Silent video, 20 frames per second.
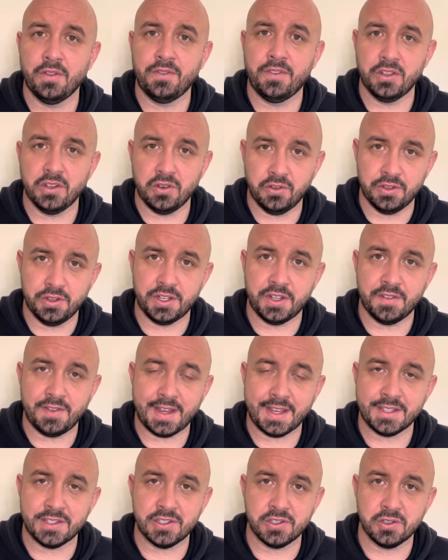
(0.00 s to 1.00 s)
your other
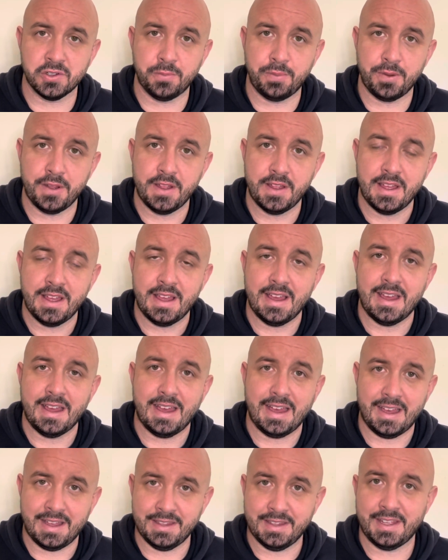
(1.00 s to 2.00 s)
devices up
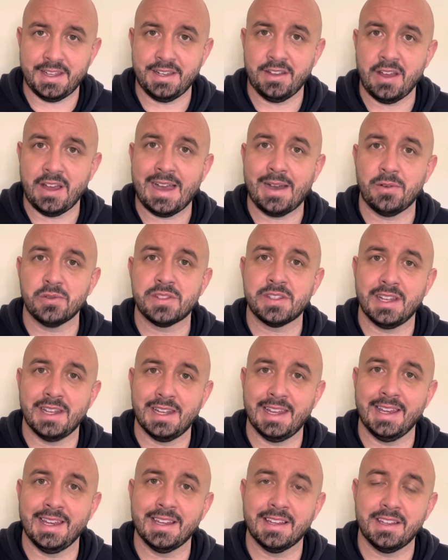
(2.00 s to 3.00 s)
and then how to
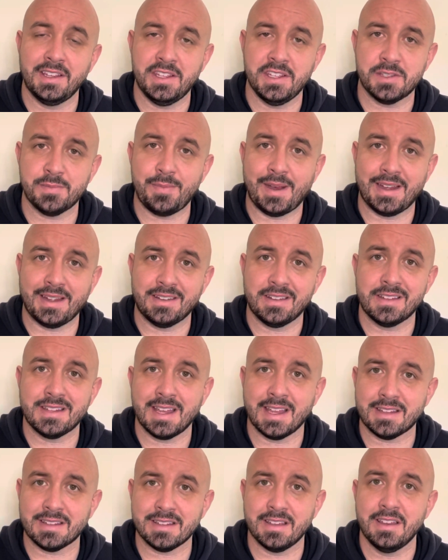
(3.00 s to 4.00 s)
link your smart
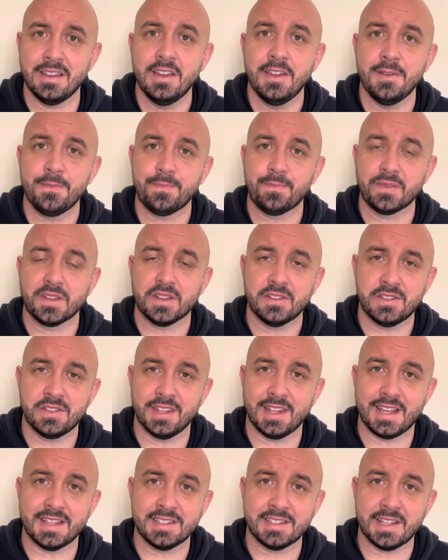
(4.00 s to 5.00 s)
detector to
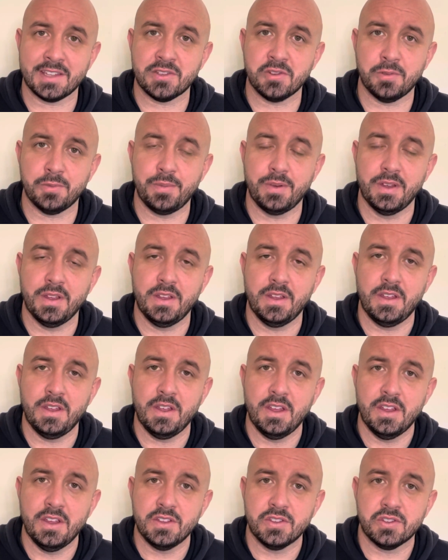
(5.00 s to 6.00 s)
that setup.
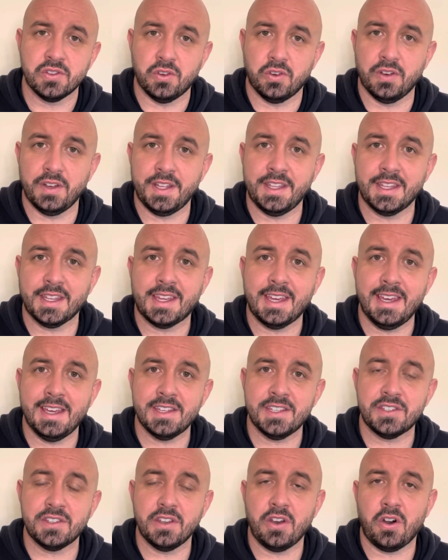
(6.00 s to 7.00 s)
So in the
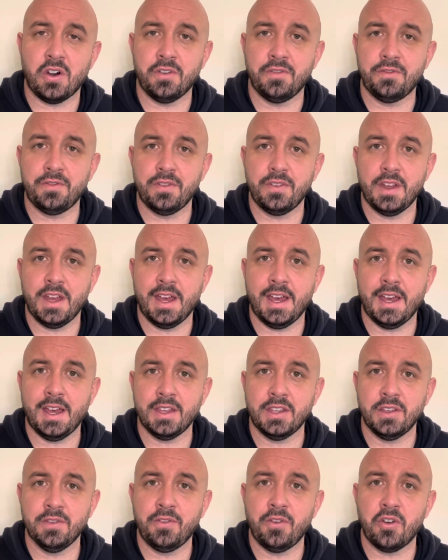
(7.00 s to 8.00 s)
case of
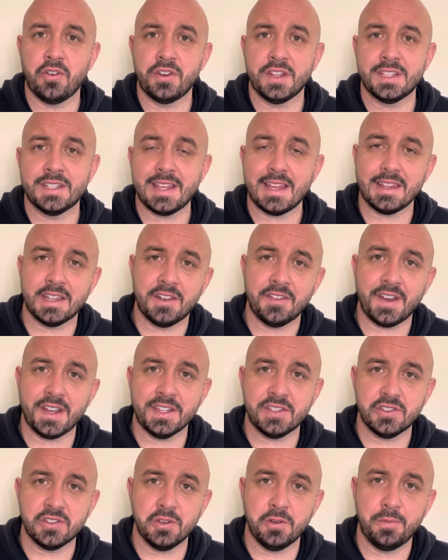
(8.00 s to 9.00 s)
you've already set the
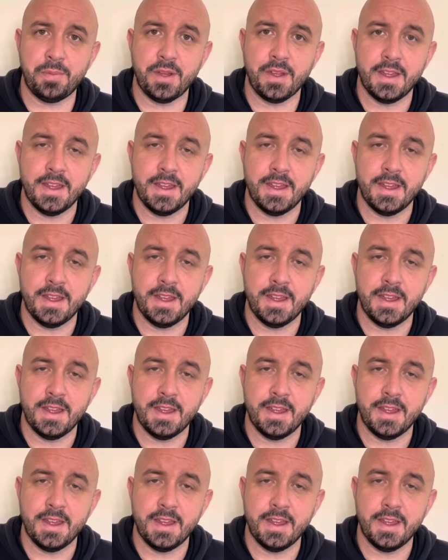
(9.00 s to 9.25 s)
devices up,